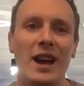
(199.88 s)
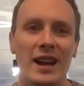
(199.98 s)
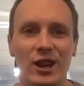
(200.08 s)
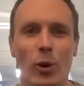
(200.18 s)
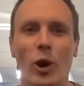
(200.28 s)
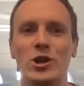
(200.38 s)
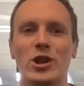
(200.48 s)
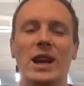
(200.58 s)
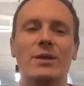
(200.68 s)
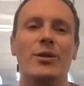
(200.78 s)
here's why you
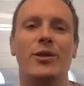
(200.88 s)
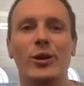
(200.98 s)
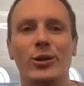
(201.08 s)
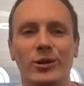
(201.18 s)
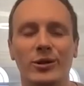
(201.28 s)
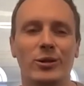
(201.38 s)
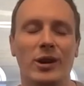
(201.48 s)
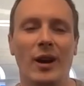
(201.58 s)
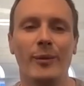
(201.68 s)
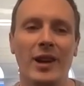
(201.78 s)
should never vote
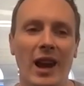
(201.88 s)
um,